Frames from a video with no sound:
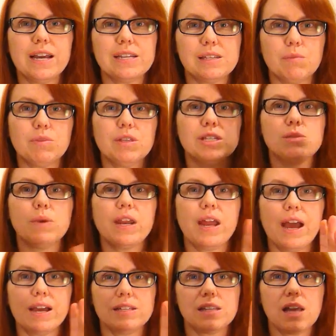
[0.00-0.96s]
except this one
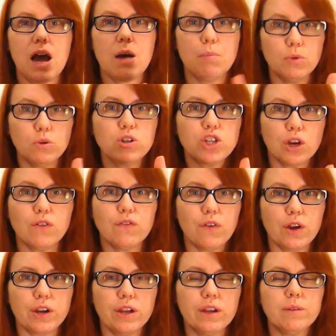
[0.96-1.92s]
has a
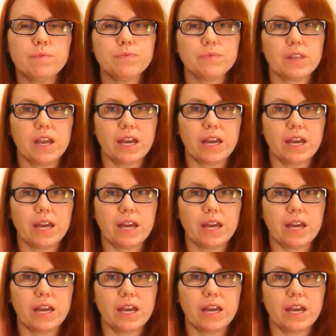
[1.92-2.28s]
bookshelf on it